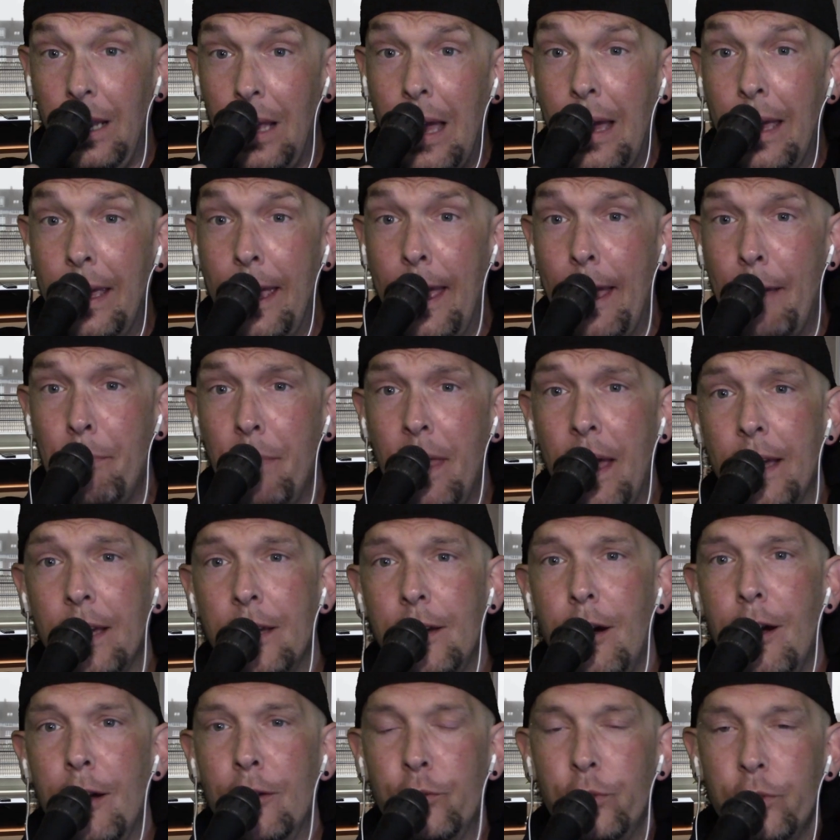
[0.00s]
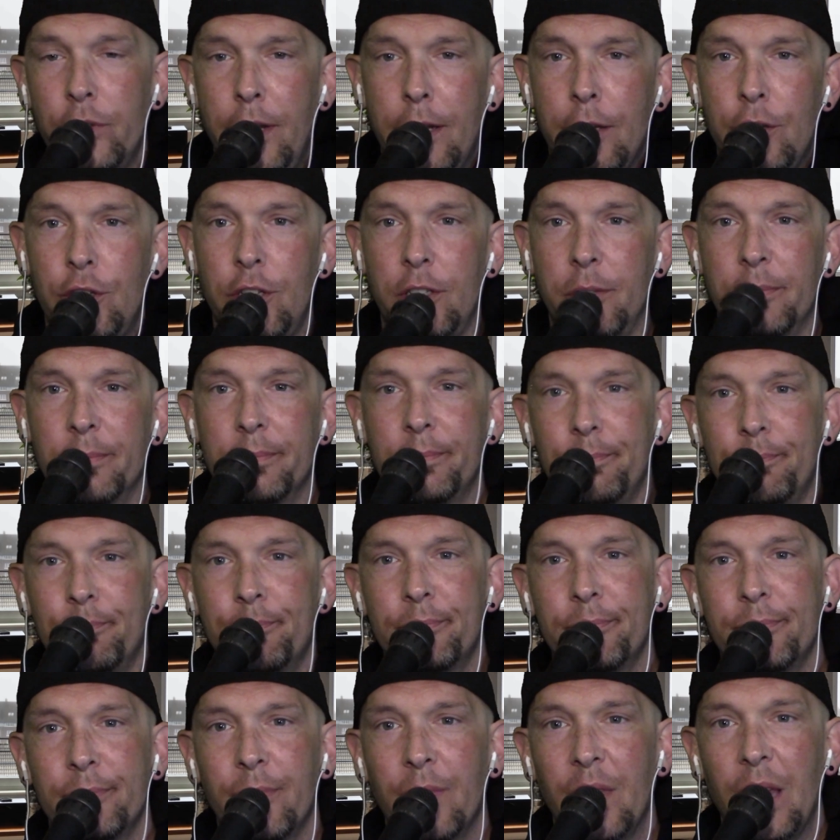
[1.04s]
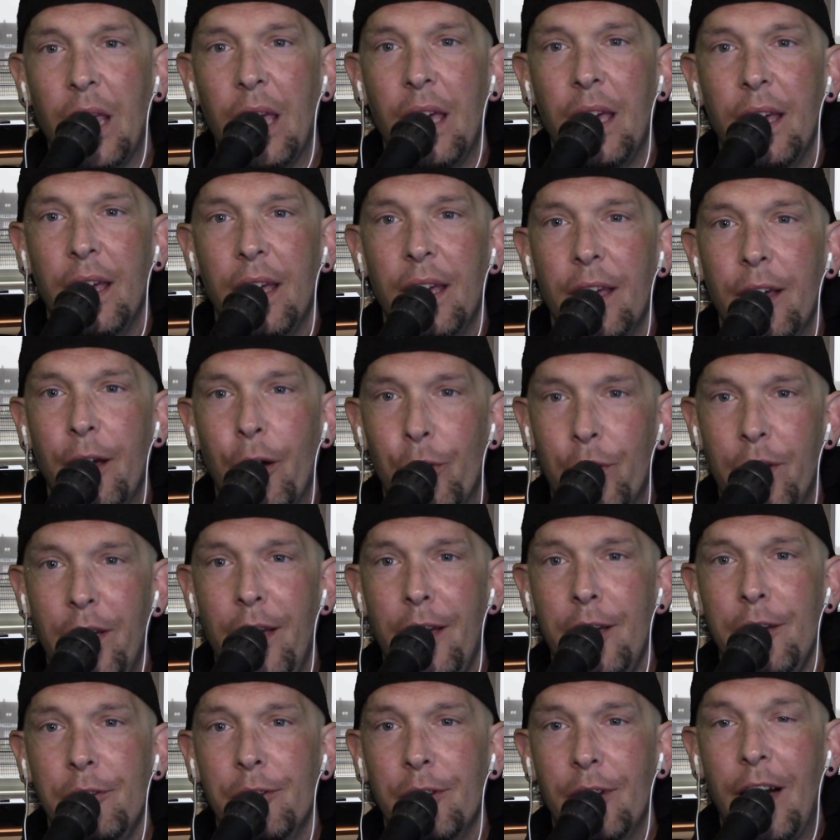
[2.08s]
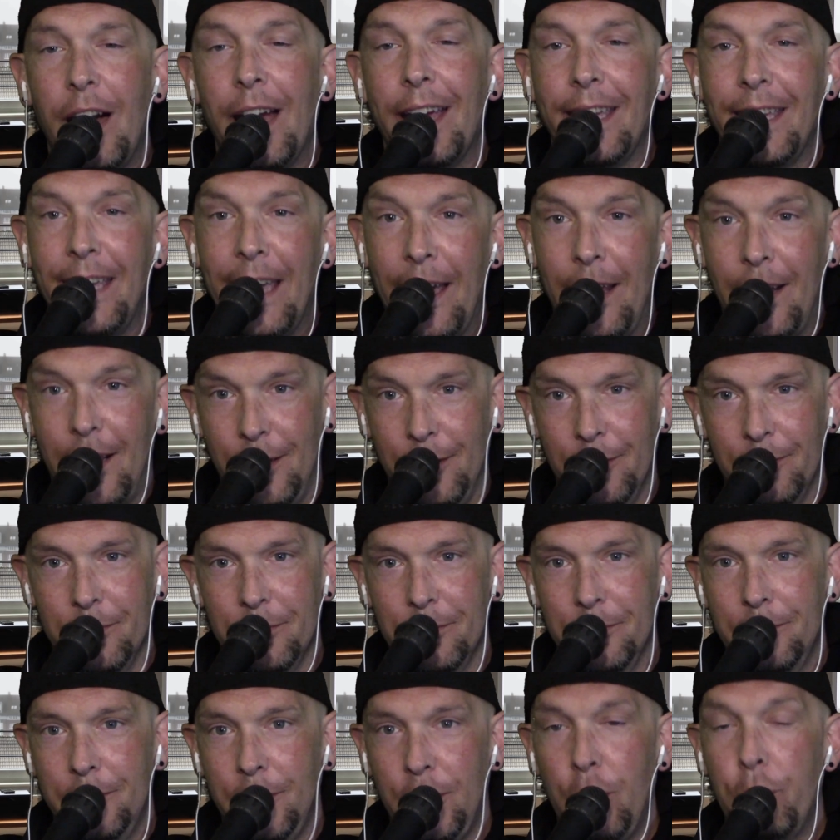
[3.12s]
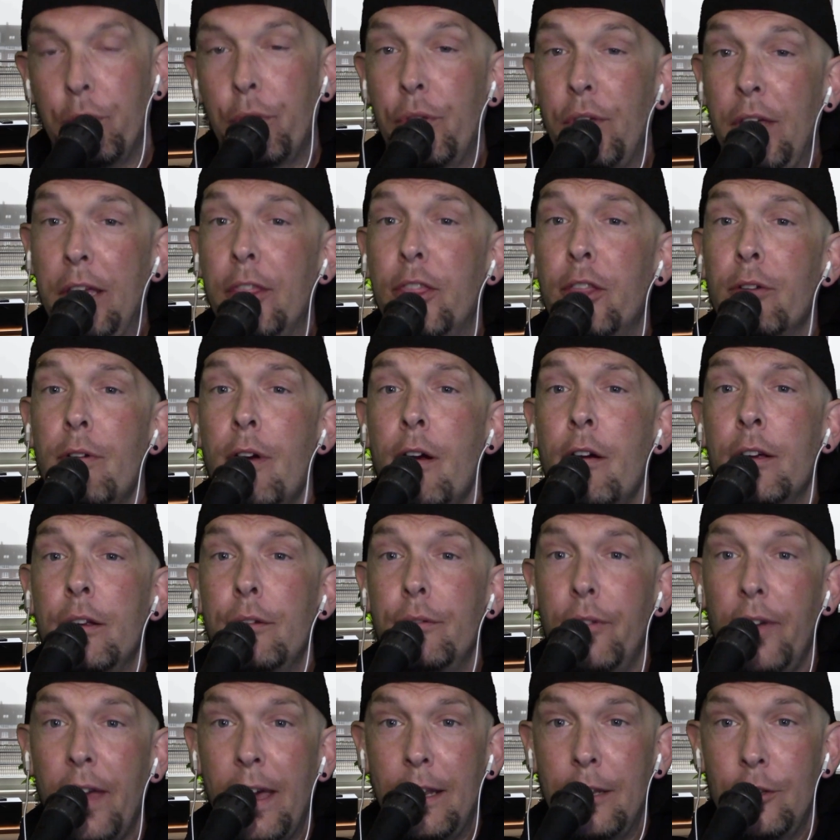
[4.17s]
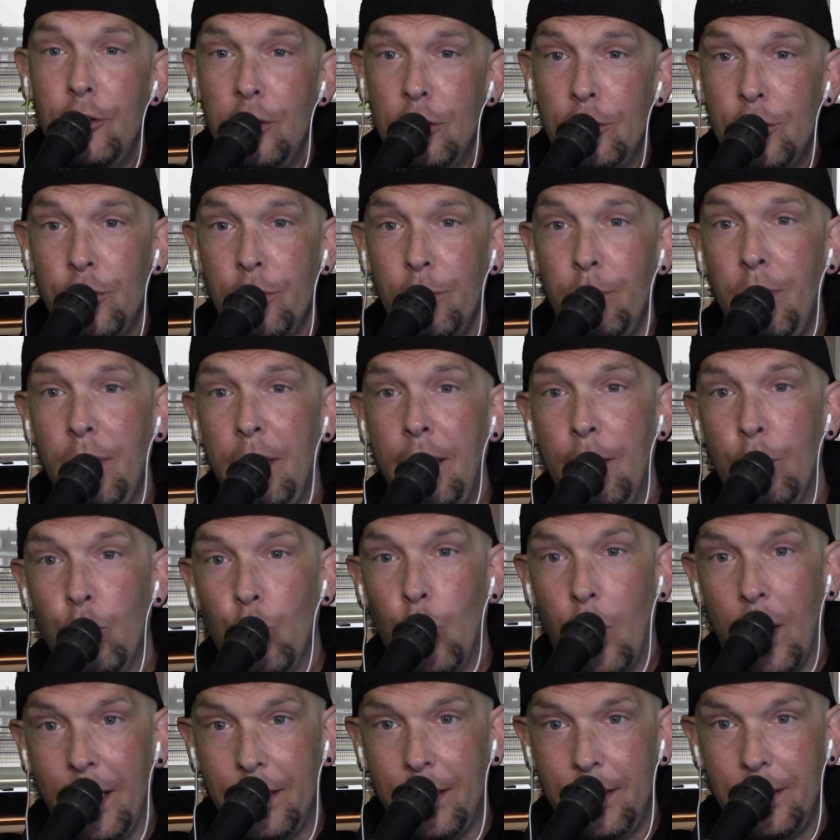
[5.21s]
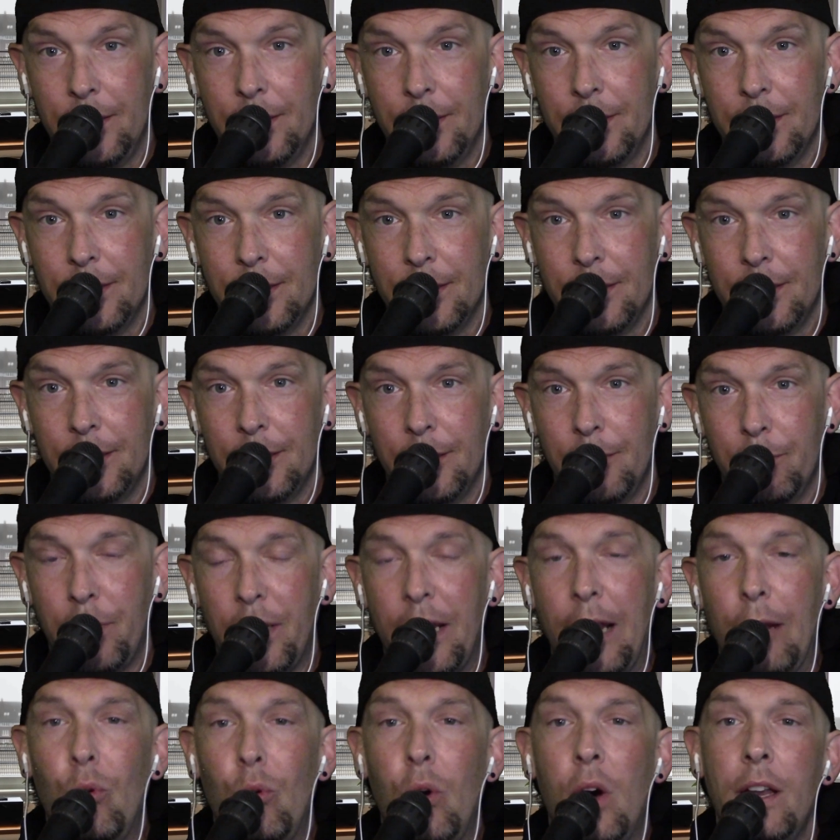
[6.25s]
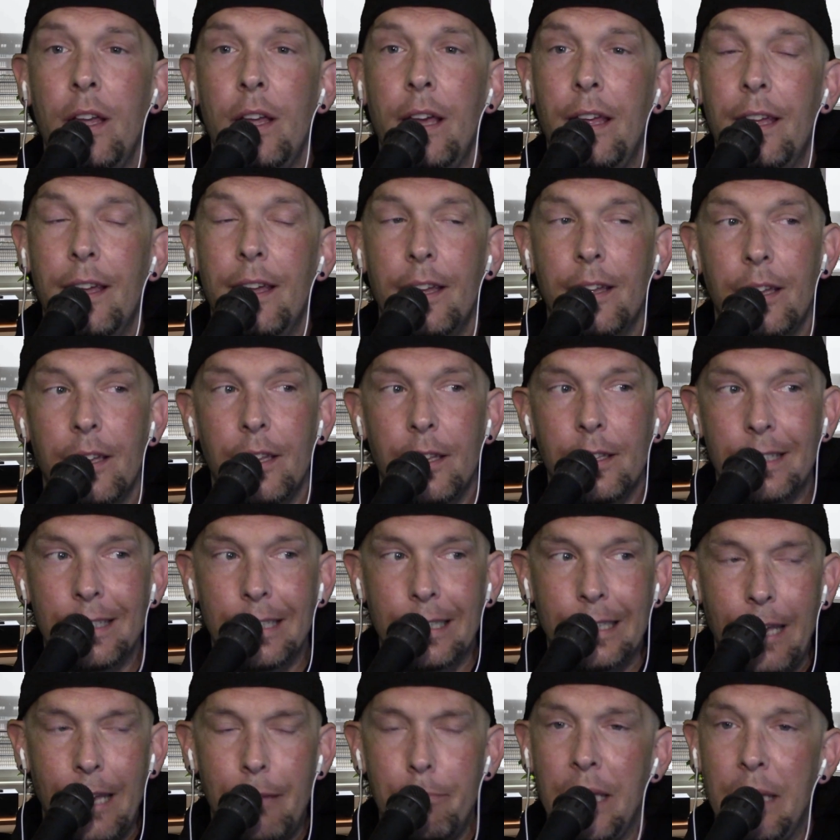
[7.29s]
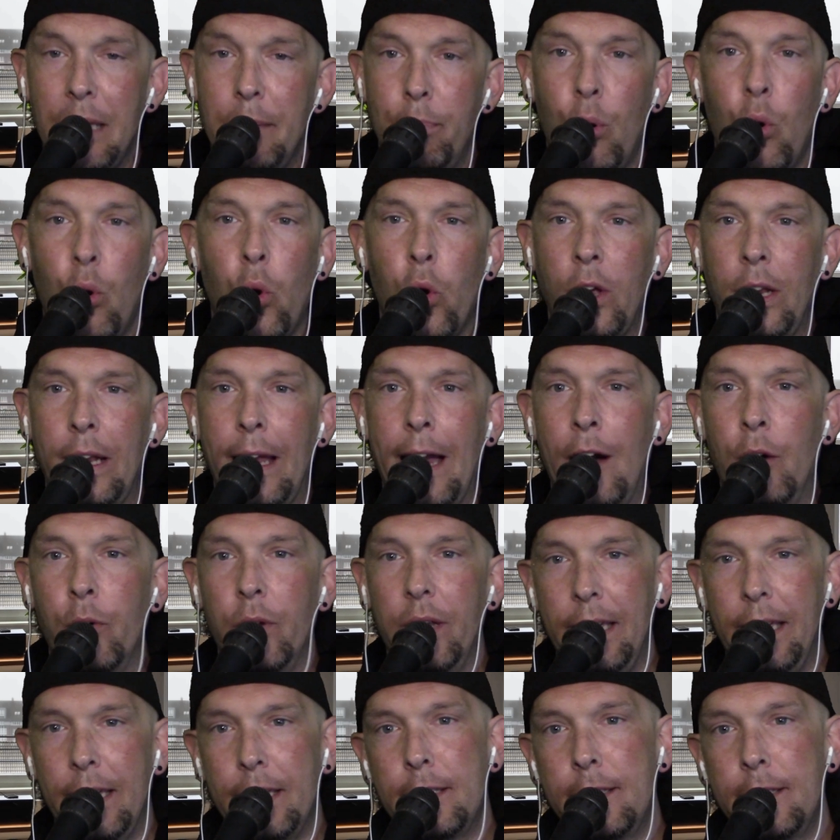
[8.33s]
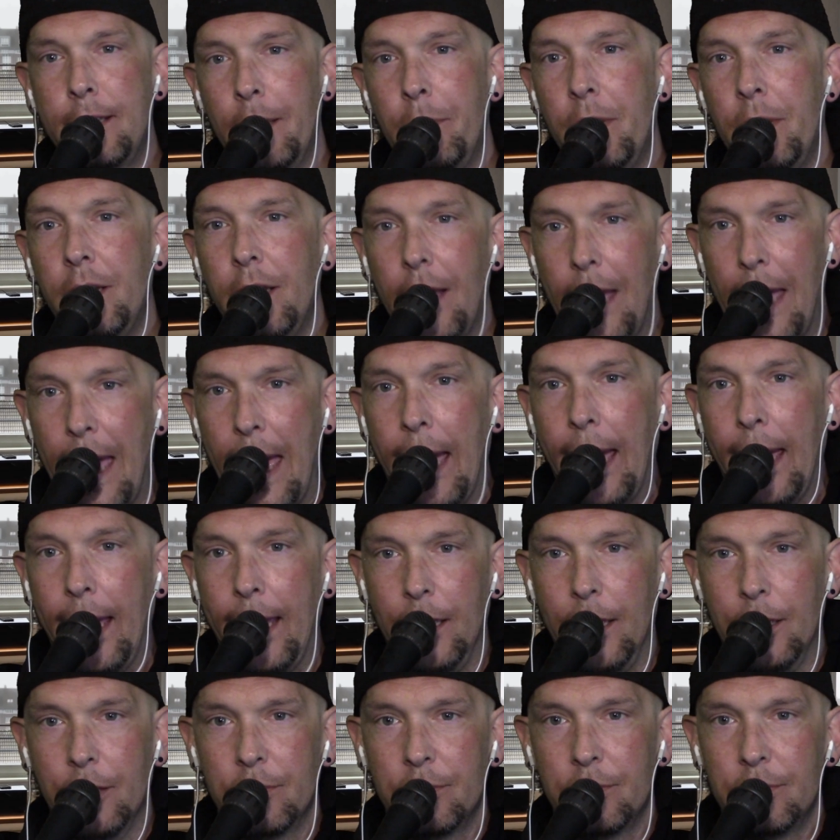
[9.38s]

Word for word: I am that contradiction. Okay? I get it. You think there are advantages to being white. But I want to, let me point out Exhibit A.